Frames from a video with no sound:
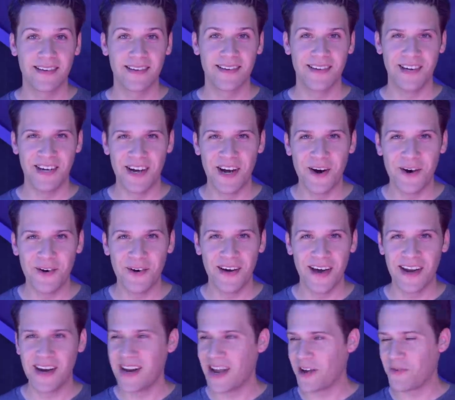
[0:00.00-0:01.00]
You know,
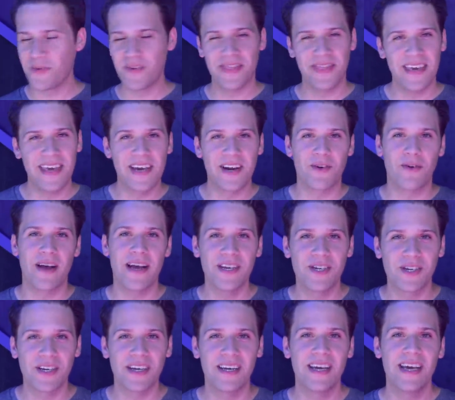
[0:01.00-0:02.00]
and, and with the
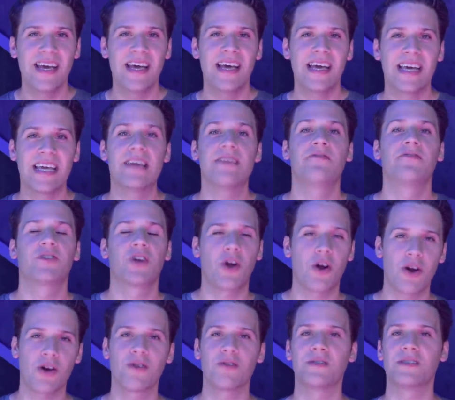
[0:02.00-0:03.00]
iteration, give
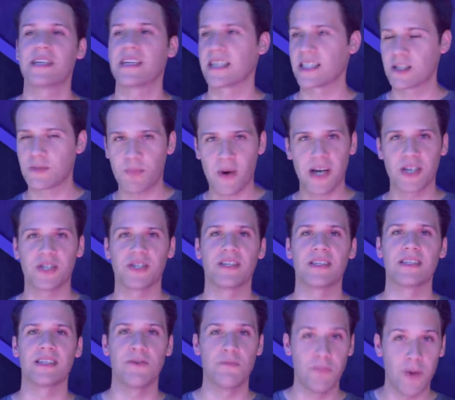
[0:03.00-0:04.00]
turns and
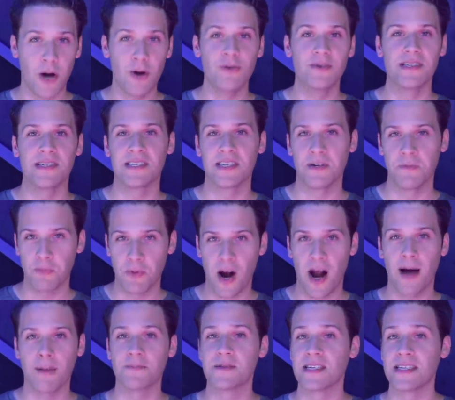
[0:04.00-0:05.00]
expressions and poses and
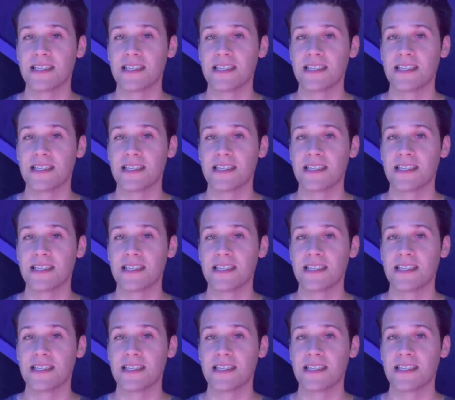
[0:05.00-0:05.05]
props and